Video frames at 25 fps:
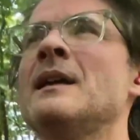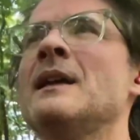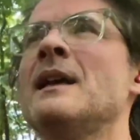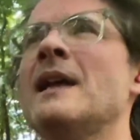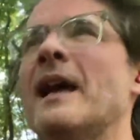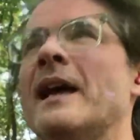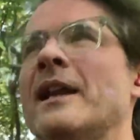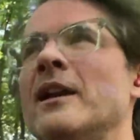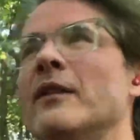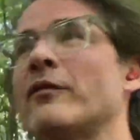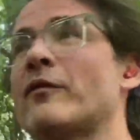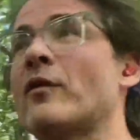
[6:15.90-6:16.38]

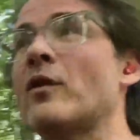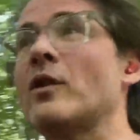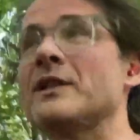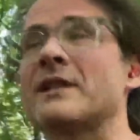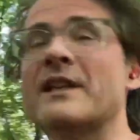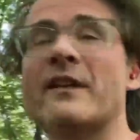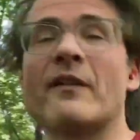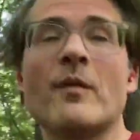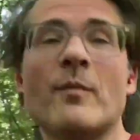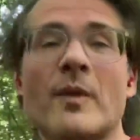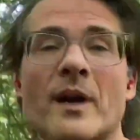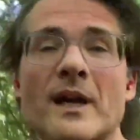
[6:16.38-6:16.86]
And of course,
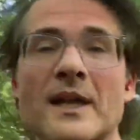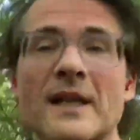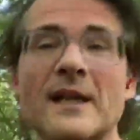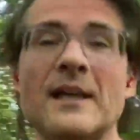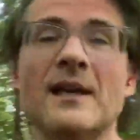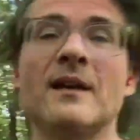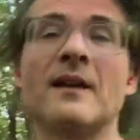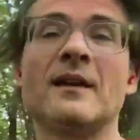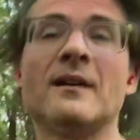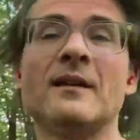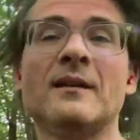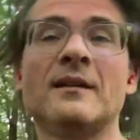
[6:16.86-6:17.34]
everybody
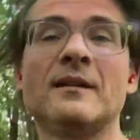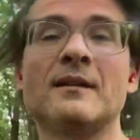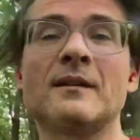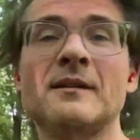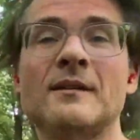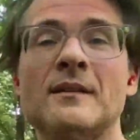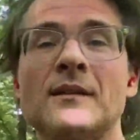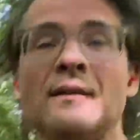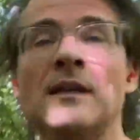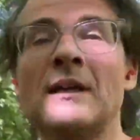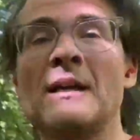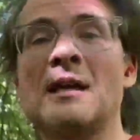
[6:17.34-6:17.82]

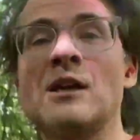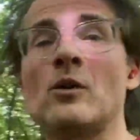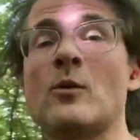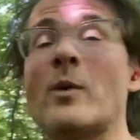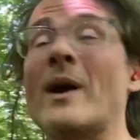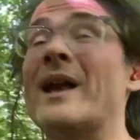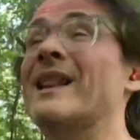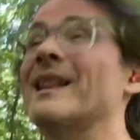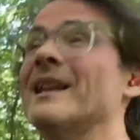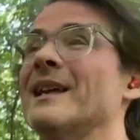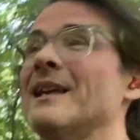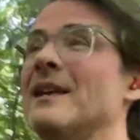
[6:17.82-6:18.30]

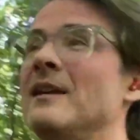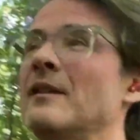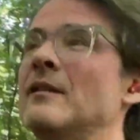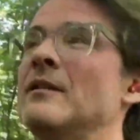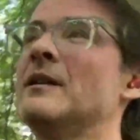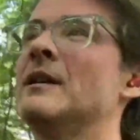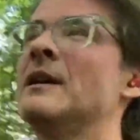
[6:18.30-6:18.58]
quickly